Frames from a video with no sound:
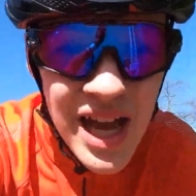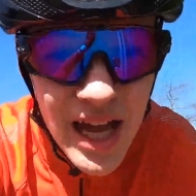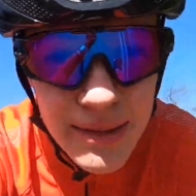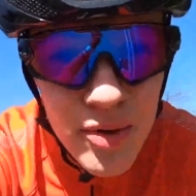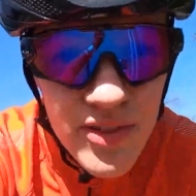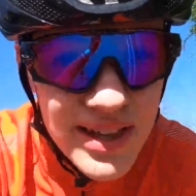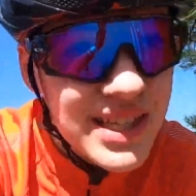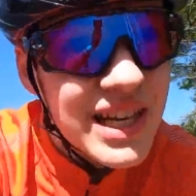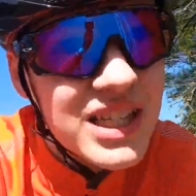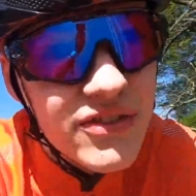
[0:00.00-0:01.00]
at the moment that's
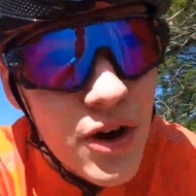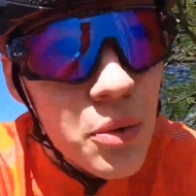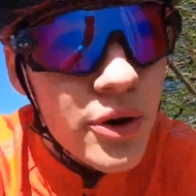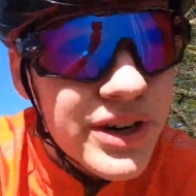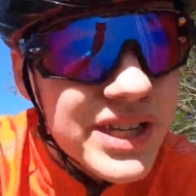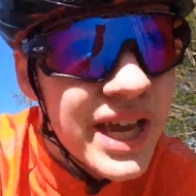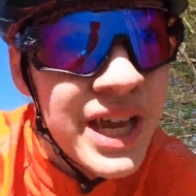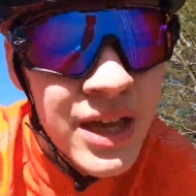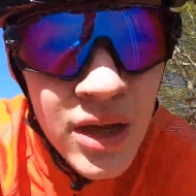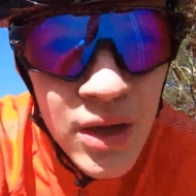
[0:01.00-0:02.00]
the least of our worries.
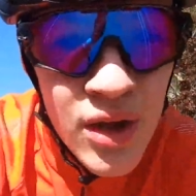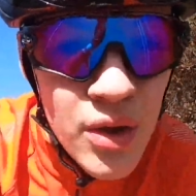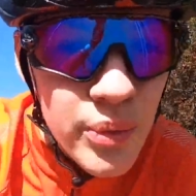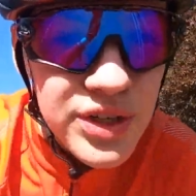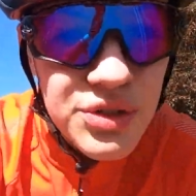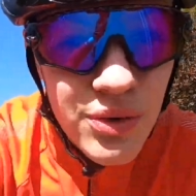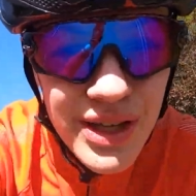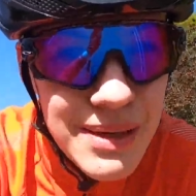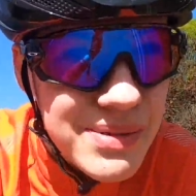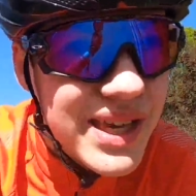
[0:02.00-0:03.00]
We just
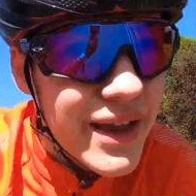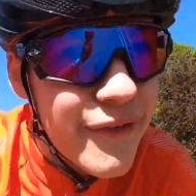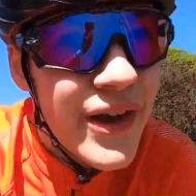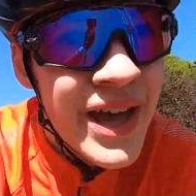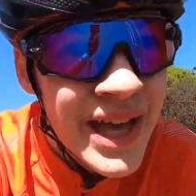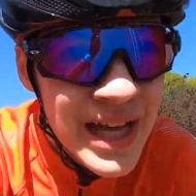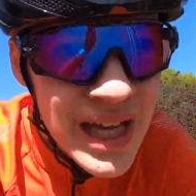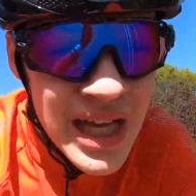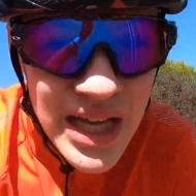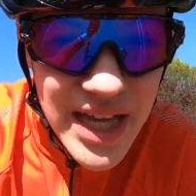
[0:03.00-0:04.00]
want to keep safe,
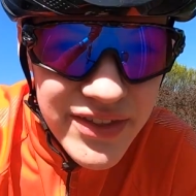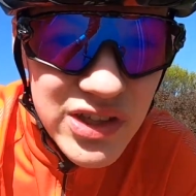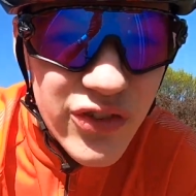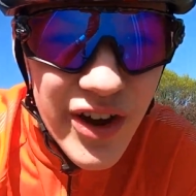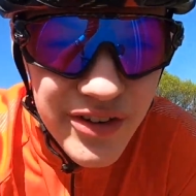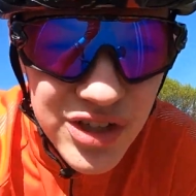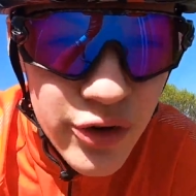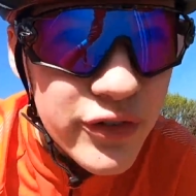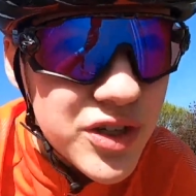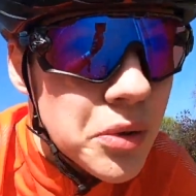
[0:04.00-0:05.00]
get this virus
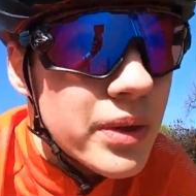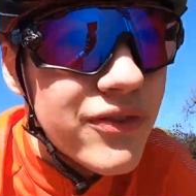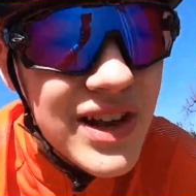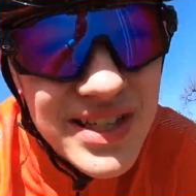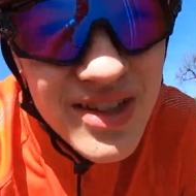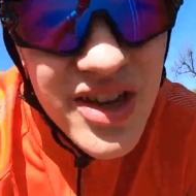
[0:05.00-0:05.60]
over and done with, flatten the